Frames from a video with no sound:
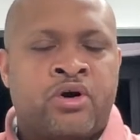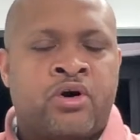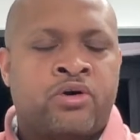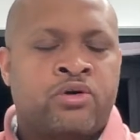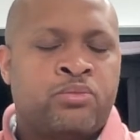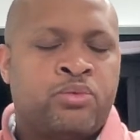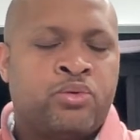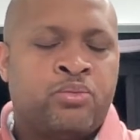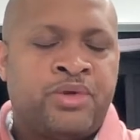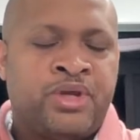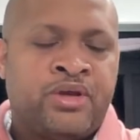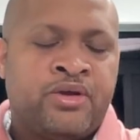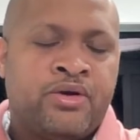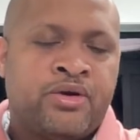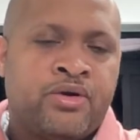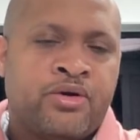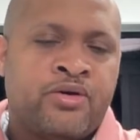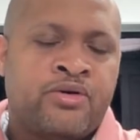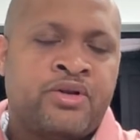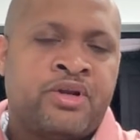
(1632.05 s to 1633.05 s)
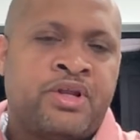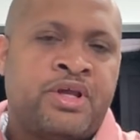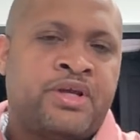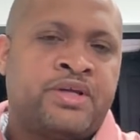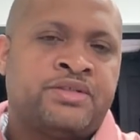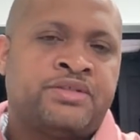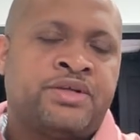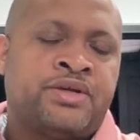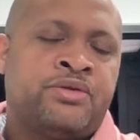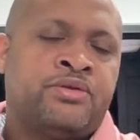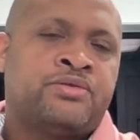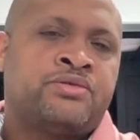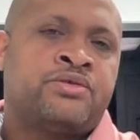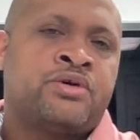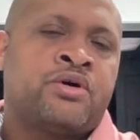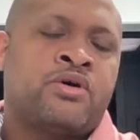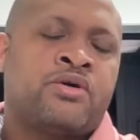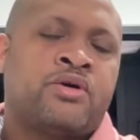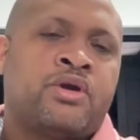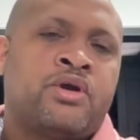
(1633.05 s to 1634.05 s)
audible being heard and they continue to
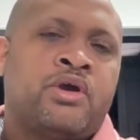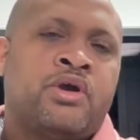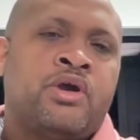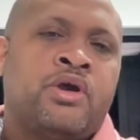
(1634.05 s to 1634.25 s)
talk.